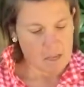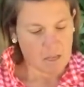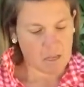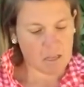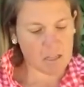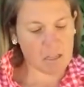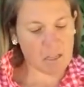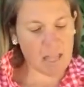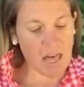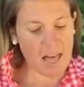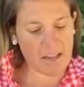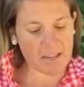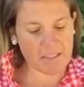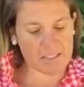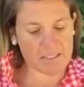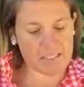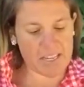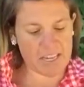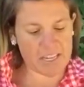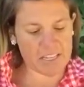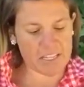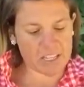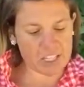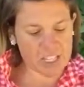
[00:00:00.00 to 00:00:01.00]
Cluck
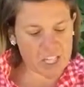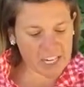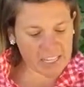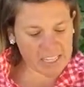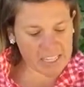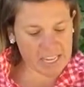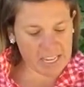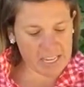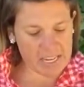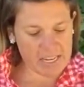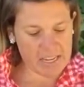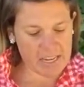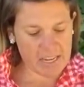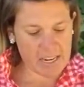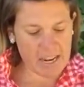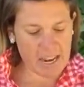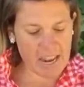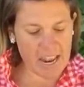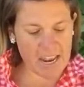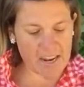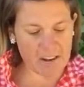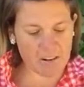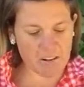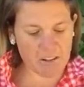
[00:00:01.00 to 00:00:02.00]
said a chicken,
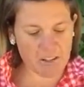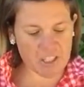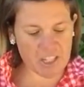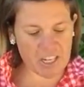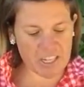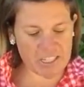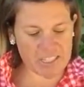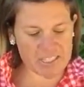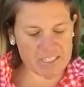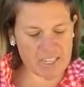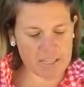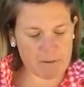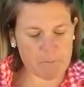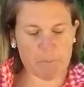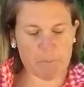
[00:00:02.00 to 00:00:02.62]
and her chick said,